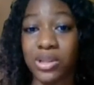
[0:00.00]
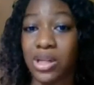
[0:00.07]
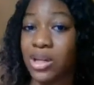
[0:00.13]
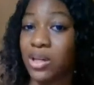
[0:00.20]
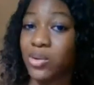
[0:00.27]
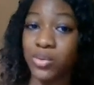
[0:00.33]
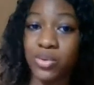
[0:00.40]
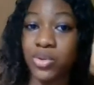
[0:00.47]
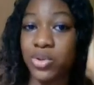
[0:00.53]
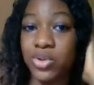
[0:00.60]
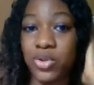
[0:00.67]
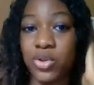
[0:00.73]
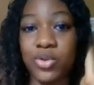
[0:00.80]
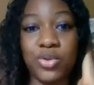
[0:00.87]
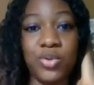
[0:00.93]
I could not
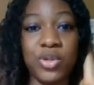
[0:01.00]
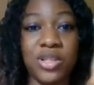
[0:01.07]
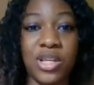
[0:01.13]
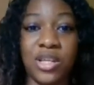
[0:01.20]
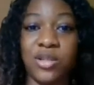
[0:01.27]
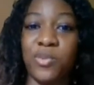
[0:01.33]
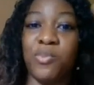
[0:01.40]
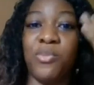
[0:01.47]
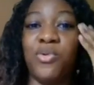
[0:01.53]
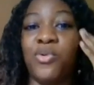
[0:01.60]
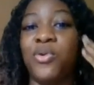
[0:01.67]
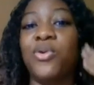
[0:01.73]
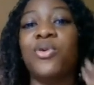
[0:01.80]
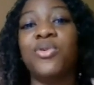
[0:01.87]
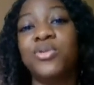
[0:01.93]
just do it
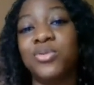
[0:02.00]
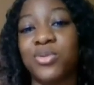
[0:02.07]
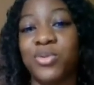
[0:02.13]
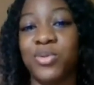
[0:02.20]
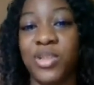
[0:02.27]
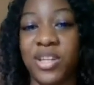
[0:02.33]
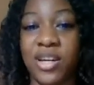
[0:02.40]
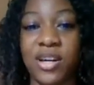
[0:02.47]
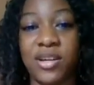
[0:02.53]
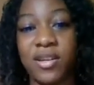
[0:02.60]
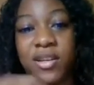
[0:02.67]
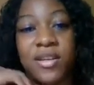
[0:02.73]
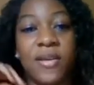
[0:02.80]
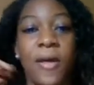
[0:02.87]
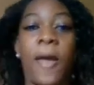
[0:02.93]
anymore. Yeah.
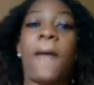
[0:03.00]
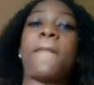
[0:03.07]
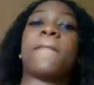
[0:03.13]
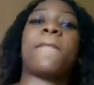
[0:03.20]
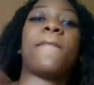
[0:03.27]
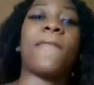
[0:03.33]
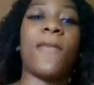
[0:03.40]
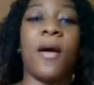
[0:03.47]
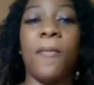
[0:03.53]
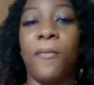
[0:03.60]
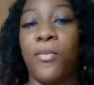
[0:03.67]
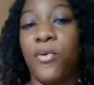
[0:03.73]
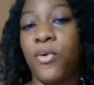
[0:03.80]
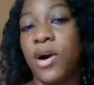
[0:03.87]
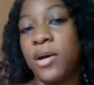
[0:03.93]

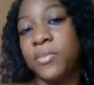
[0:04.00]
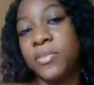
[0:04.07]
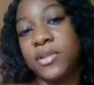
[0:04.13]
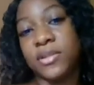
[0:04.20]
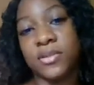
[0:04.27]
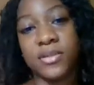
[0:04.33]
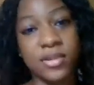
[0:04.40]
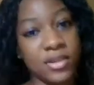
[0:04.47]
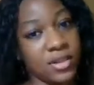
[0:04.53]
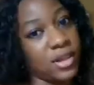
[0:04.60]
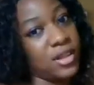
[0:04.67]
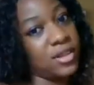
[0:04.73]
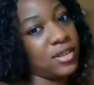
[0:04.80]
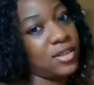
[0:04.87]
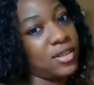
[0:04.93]
But I mean,
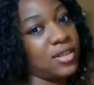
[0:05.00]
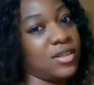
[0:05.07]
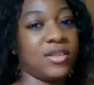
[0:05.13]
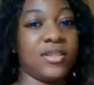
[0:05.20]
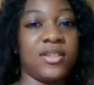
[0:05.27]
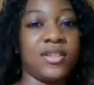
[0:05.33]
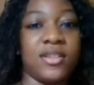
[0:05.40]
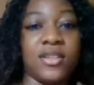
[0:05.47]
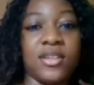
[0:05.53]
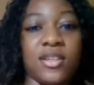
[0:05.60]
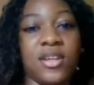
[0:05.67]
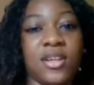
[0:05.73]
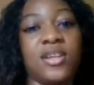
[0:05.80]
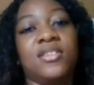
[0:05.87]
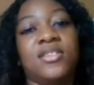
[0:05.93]
like,
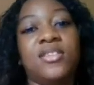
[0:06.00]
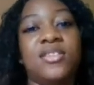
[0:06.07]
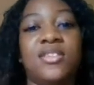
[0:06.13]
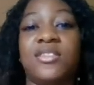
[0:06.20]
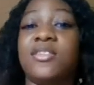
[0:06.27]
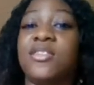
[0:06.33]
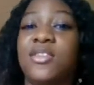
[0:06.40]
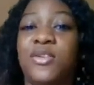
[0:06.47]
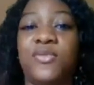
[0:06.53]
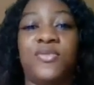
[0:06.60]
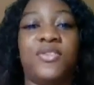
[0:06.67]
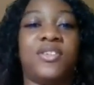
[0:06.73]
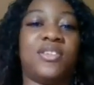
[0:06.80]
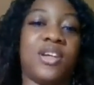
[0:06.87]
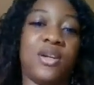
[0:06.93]
this is
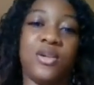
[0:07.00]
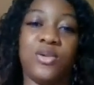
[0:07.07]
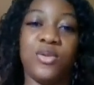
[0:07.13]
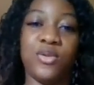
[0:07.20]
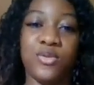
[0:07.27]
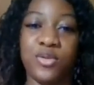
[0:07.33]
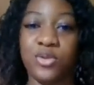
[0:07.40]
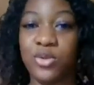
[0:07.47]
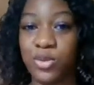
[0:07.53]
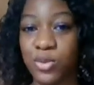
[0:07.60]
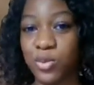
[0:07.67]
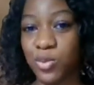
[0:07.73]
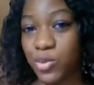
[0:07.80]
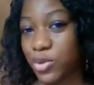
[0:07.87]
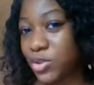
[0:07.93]
giving. I love it
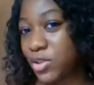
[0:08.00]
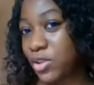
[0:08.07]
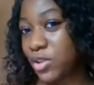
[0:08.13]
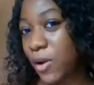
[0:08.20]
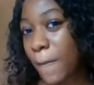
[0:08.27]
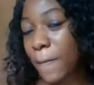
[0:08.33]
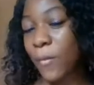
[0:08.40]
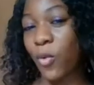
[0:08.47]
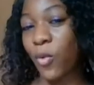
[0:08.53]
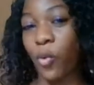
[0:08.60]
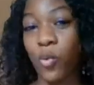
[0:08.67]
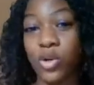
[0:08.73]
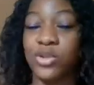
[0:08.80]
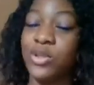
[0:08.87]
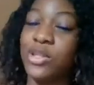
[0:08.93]
so much.
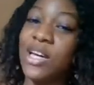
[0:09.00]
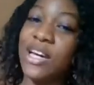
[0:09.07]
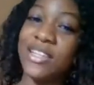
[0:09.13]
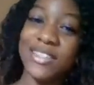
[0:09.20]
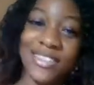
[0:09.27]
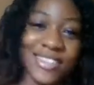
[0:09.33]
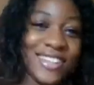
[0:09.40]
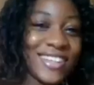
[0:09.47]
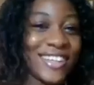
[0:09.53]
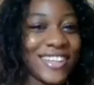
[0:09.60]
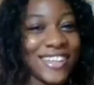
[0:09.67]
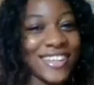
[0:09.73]
What do you guys think?